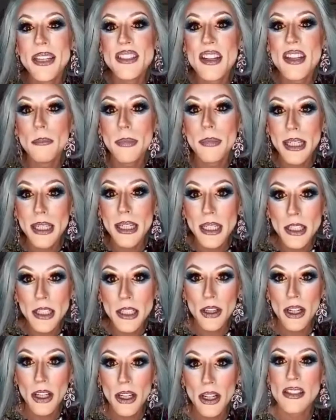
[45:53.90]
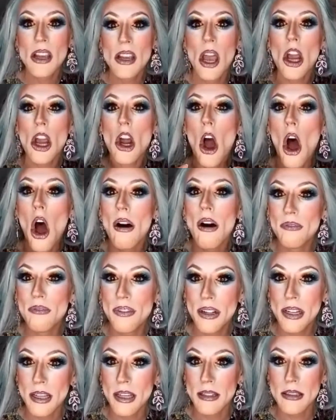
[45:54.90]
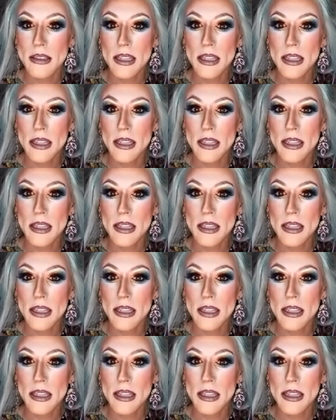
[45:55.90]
demeanor, his confidence,